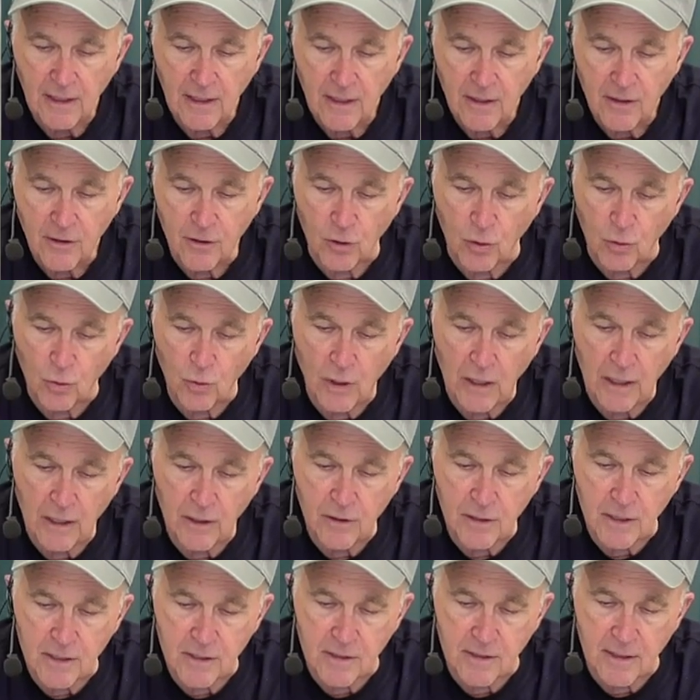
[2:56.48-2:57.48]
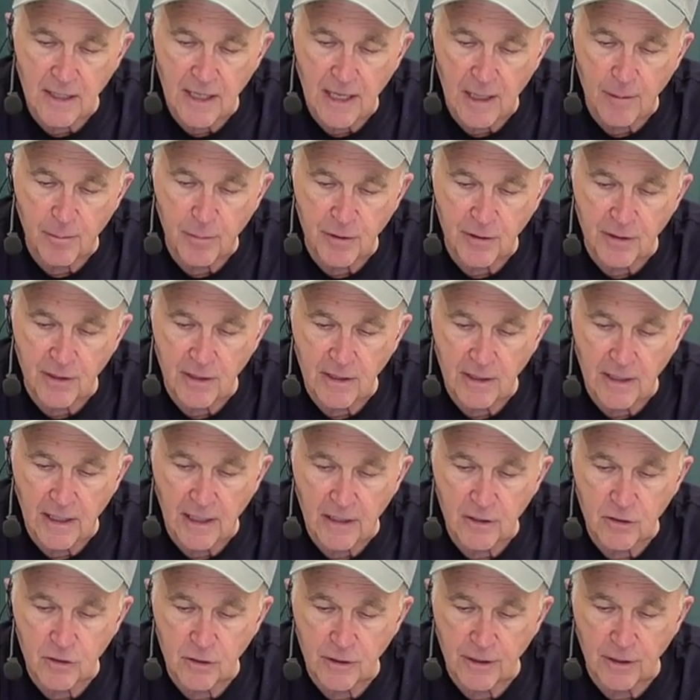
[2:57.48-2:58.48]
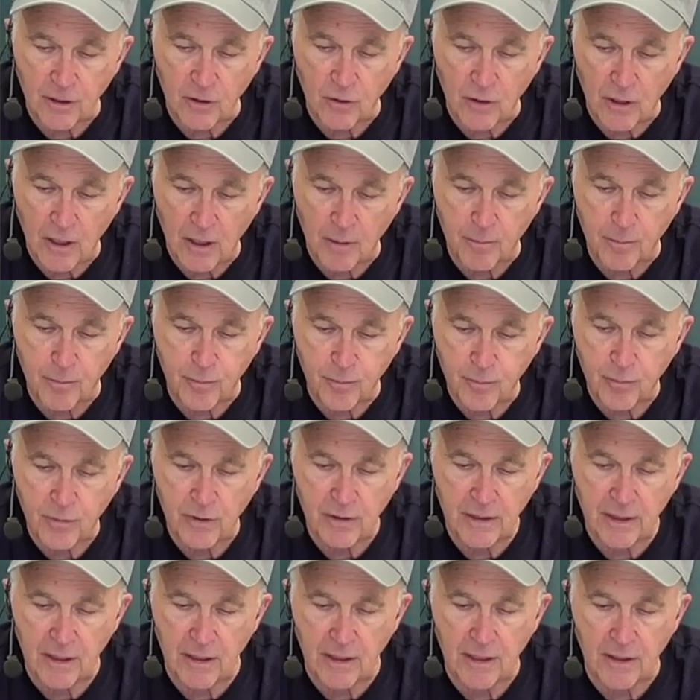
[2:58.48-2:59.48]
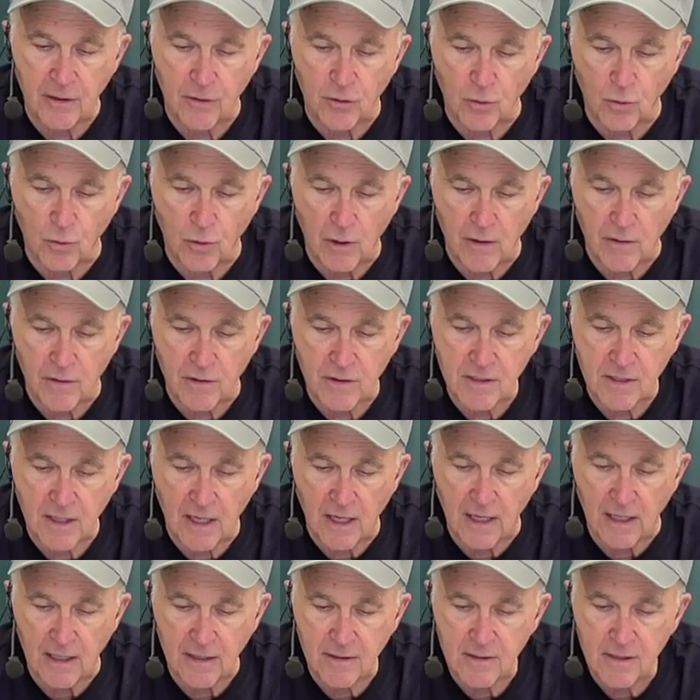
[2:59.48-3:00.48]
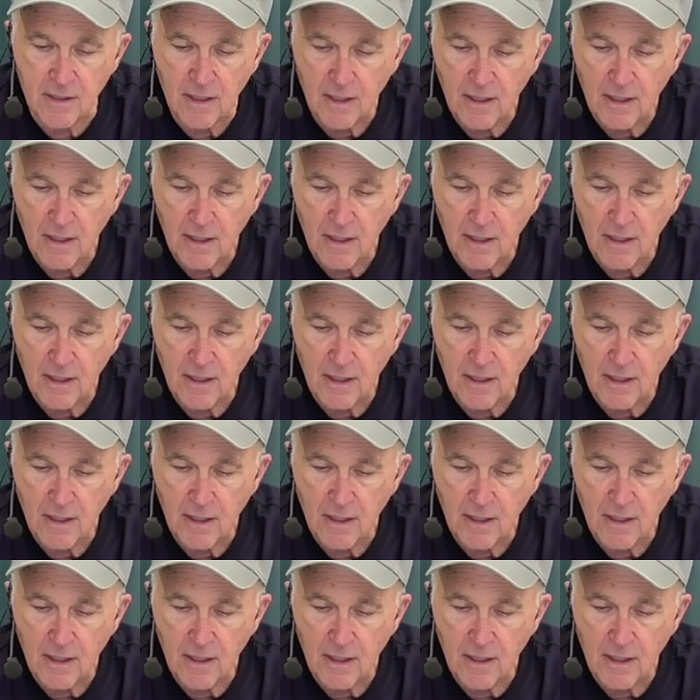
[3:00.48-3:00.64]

your wire doesn't happen to actually go up either one of the sides.